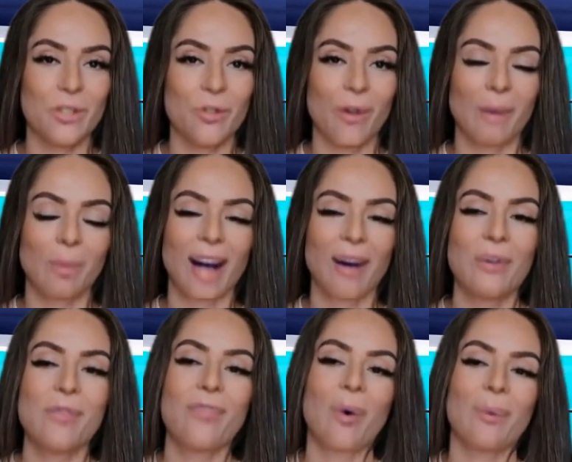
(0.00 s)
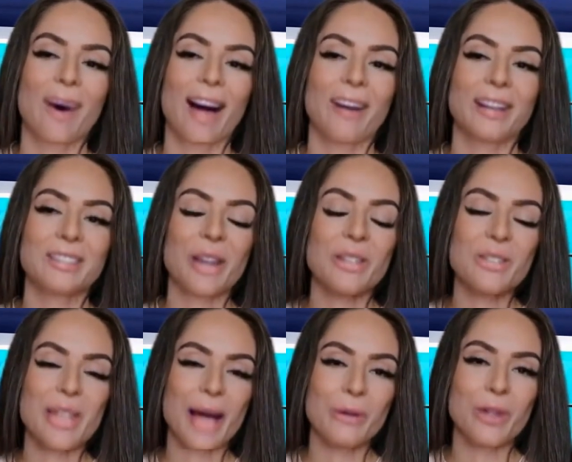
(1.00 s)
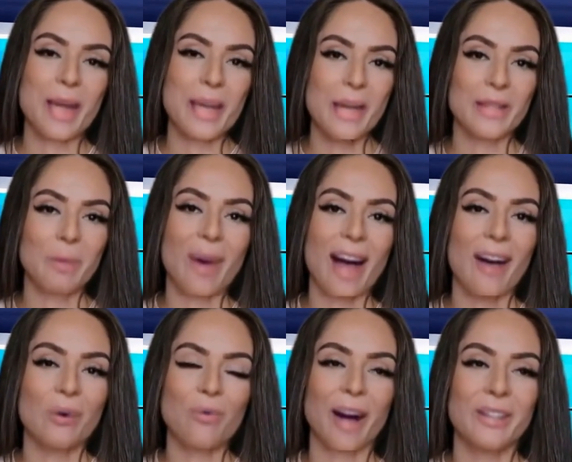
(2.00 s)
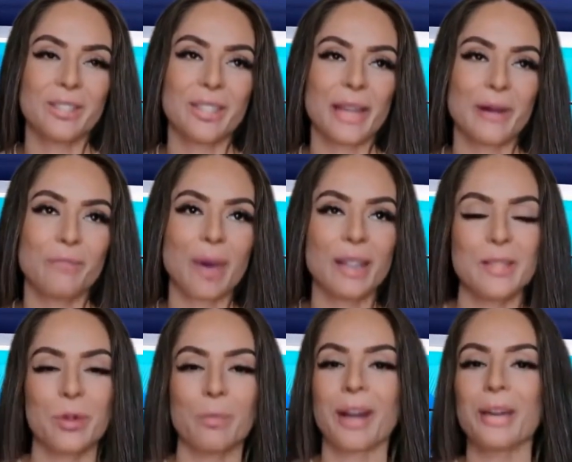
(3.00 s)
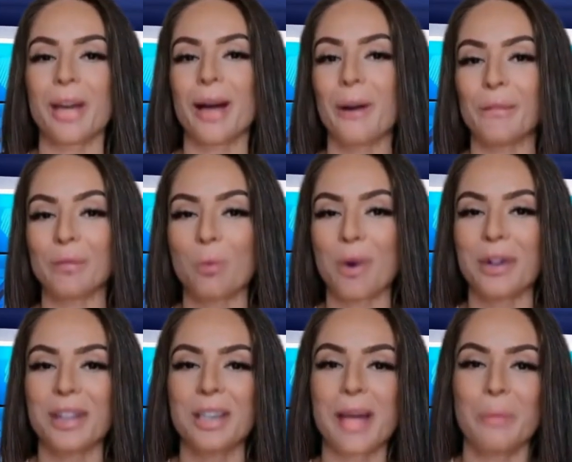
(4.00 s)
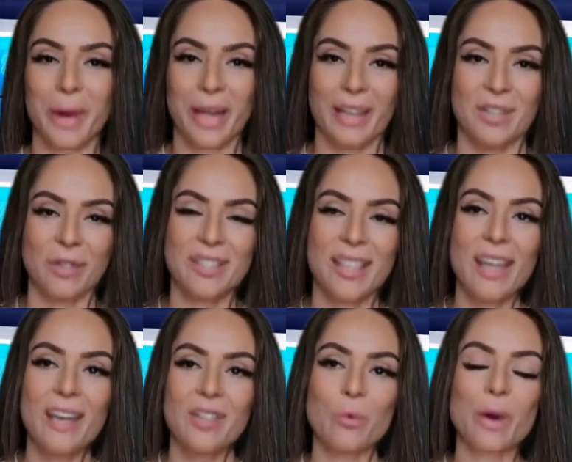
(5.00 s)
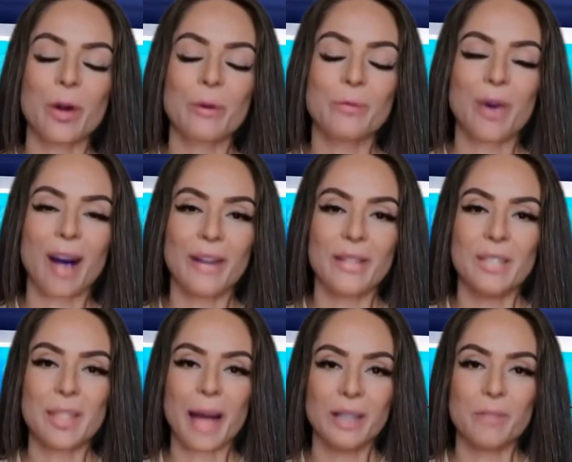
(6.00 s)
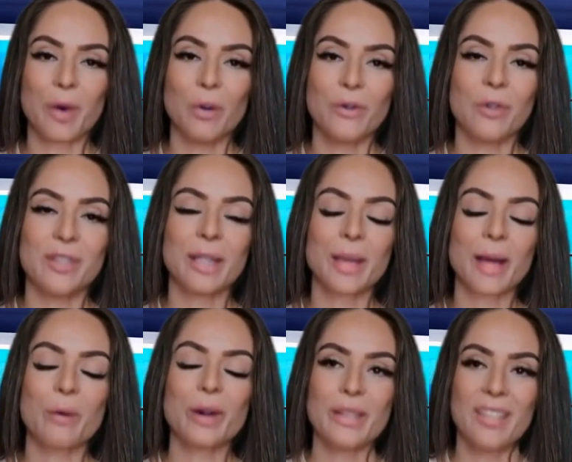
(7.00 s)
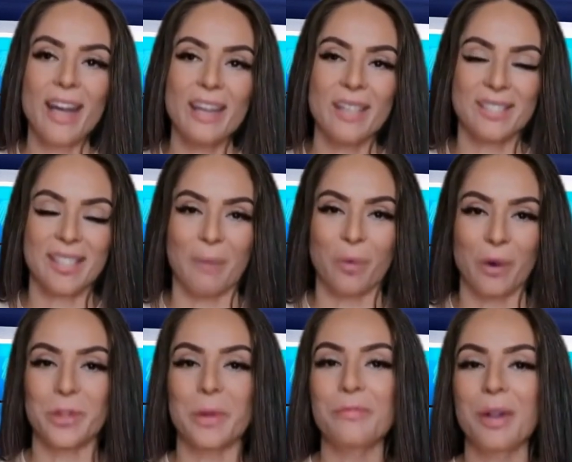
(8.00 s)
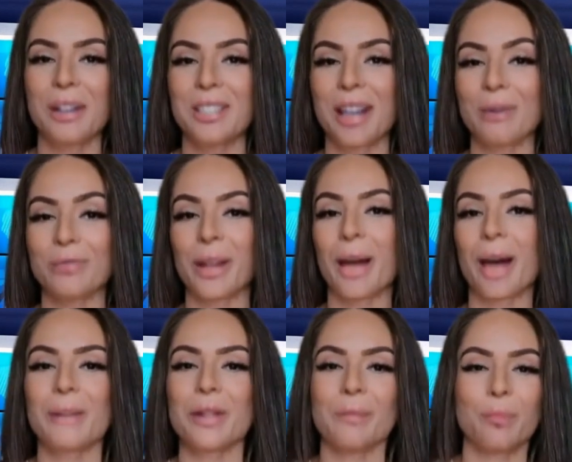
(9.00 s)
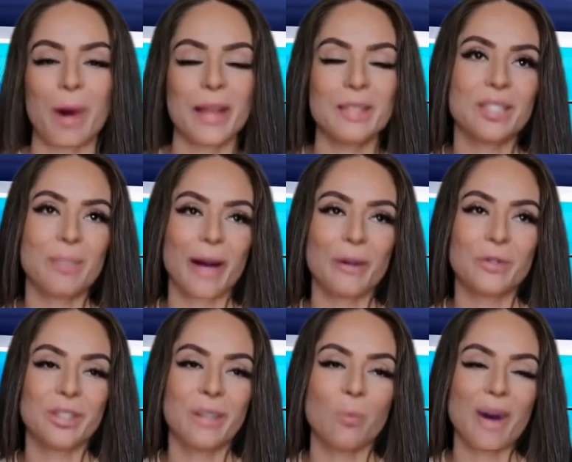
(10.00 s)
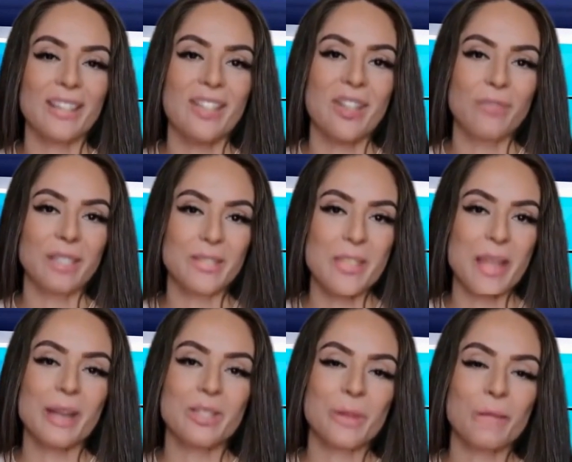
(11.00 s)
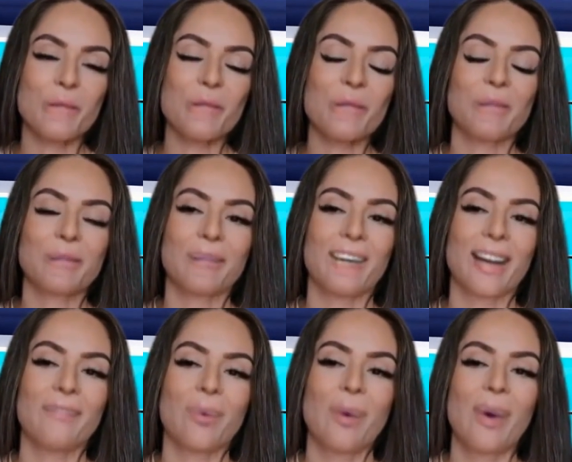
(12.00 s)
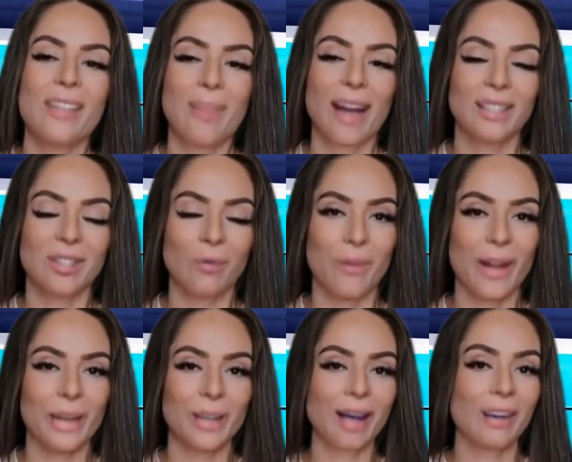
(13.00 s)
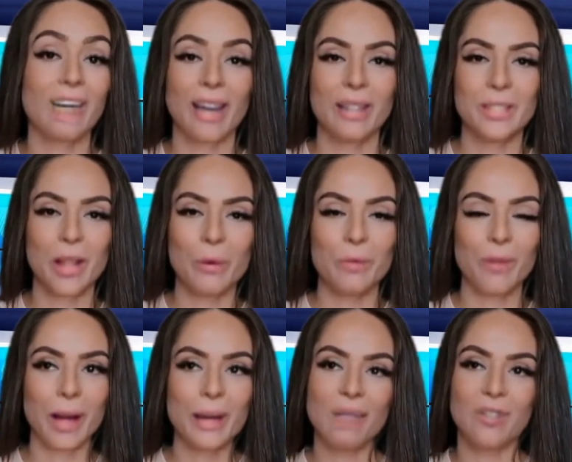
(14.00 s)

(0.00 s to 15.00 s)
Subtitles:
Trump held 4 rallies on Saturday in the battleground state of Pennsylvania, where the campaigns are seeking to win over undecided voters in areas like the suburbs of Philadelphia and the Rust Belt, west of the state. "If we win Pennsylvania, it's over,"